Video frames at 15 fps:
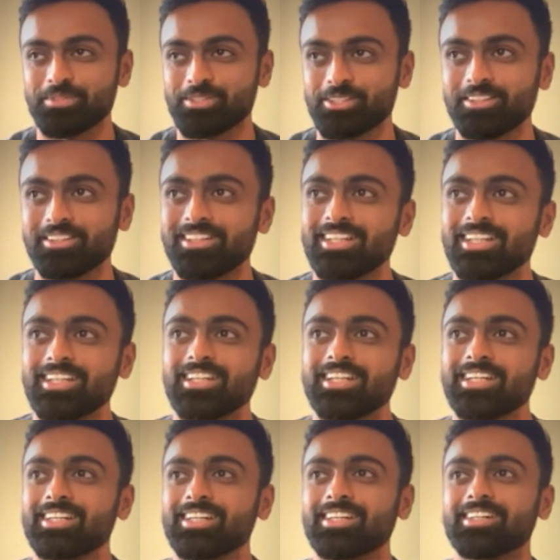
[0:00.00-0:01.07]
So,
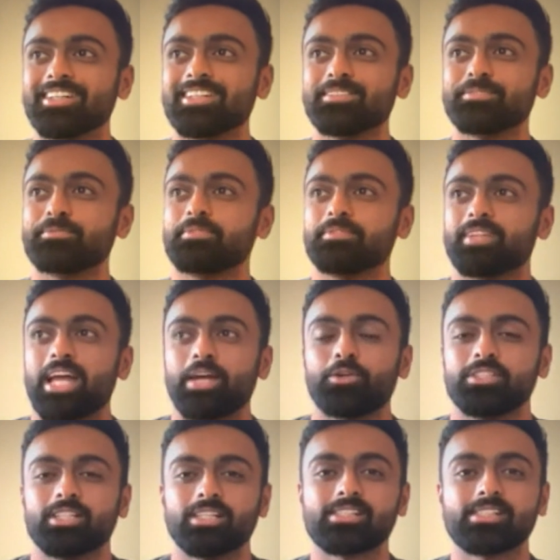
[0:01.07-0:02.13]
uh, I would
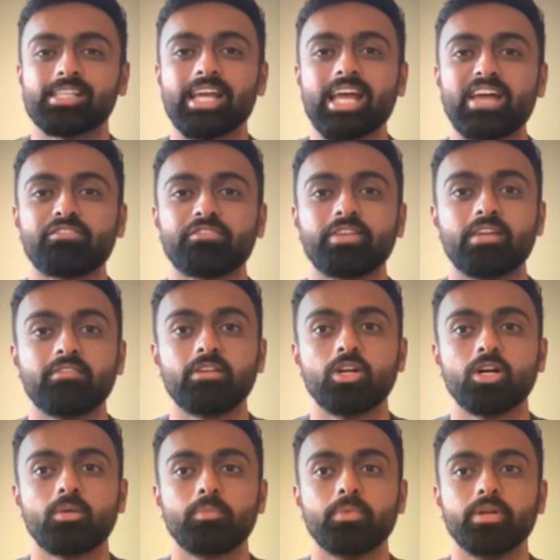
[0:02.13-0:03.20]
just say I've
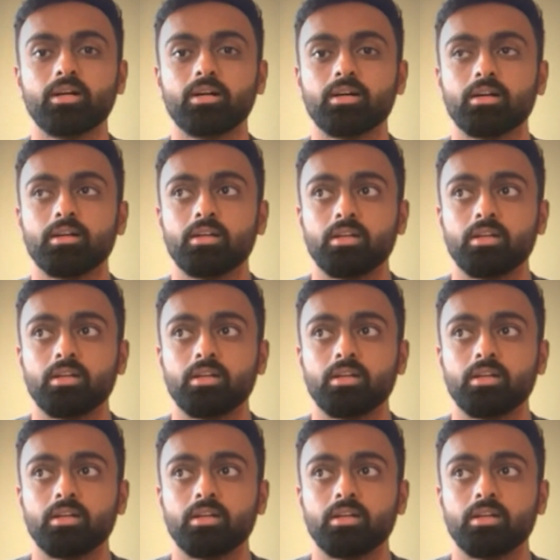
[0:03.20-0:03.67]
developed uh,